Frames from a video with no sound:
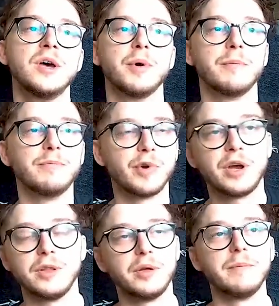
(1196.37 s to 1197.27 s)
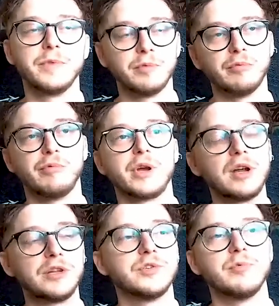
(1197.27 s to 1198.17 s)
But regard,
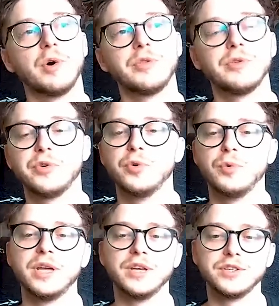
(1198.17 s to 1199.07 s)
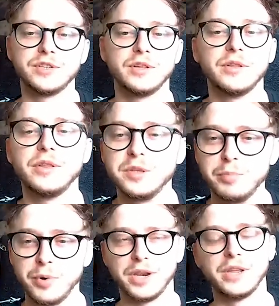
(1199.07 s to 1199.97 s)
regardless of what the tool is, at this
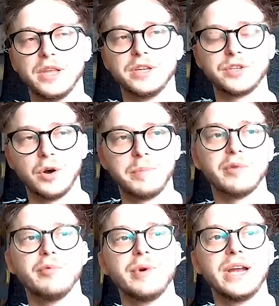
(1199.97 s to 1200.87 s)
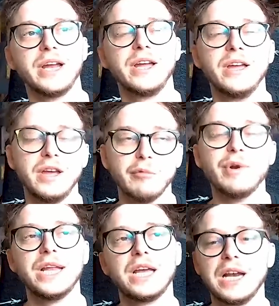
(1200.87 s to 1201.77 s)
point, it's got to be a re-
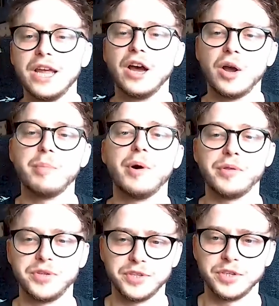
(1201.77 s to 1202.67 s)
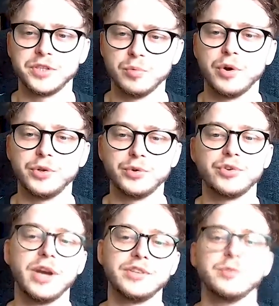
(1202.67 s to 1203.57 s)
really clear hypothesis as to what you're
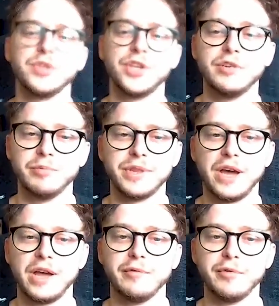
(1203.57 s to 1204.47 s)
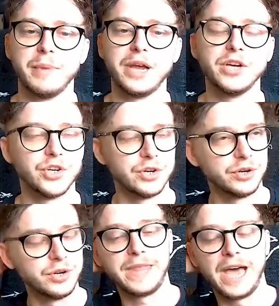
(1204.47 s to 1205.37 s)
trying to achieve with that
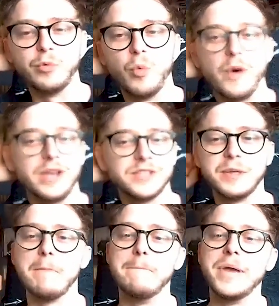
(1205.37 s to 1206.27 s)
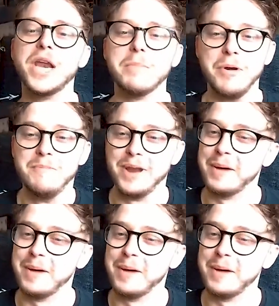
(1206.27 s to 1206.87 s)
information and what is the minimum